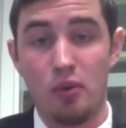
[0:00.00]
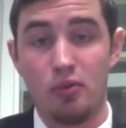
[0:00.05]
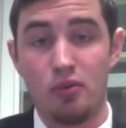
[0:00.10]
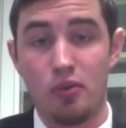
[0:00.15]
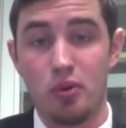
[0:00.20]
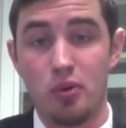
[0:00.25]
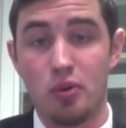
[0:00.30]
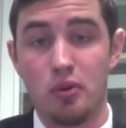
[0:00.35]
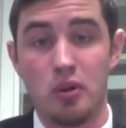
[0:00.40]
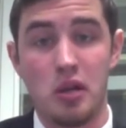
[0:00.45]

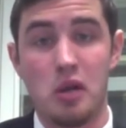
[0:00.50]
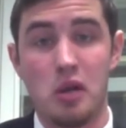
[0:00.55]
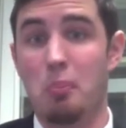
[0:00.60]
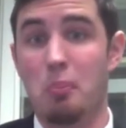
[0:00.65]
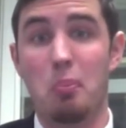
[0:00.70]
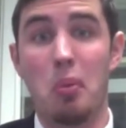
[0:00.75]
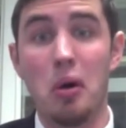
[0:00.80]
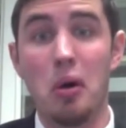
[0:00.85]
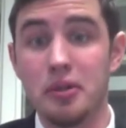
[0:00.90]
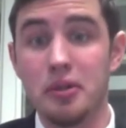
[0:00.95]
for an
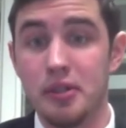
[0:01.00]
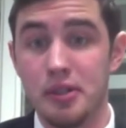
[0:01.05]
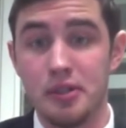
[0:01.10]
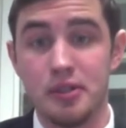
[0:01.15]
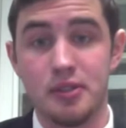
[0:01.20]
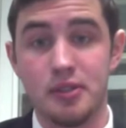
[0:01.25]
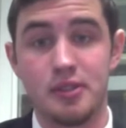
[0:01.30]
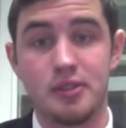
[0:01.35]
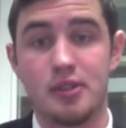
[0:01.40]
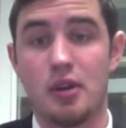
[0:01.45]

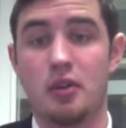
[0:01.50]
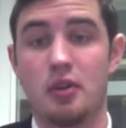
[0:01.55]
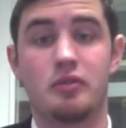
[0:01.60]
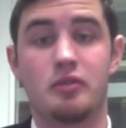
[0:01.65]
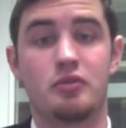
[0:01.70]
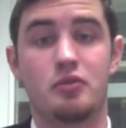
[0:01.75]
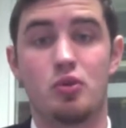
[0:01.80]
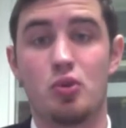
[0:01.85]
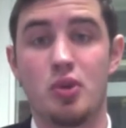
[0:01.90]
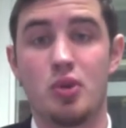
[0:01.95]
abundance of
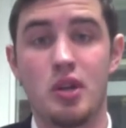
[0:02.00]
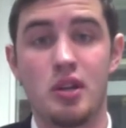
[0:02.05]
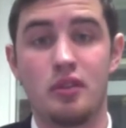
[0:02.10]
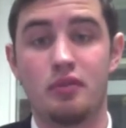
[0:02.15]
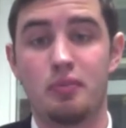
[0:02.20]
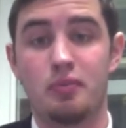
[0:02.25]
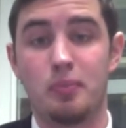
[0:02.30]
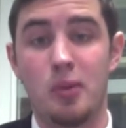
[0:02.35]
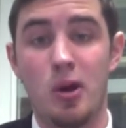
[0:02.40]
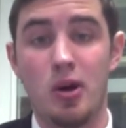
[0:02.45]

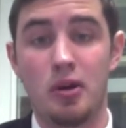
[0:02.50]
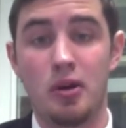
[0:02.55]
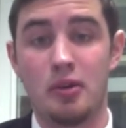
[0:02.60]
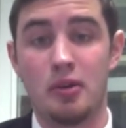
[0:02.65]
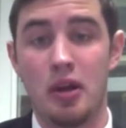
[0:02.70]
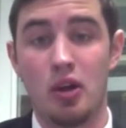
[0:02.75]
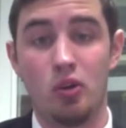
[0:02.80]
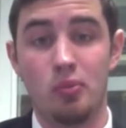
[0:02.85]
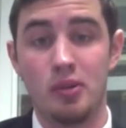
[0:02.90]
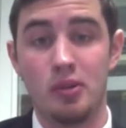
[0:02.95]
creative plot
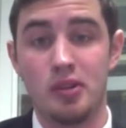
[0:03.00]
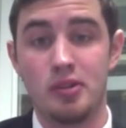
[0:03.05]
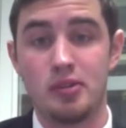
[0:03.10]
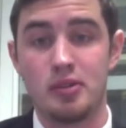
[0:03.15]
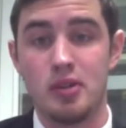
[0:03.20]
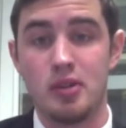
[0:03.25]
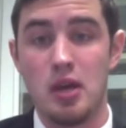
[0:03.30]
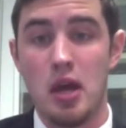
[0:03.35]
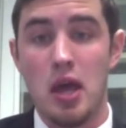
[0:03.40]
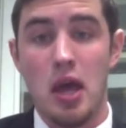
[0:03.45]
elements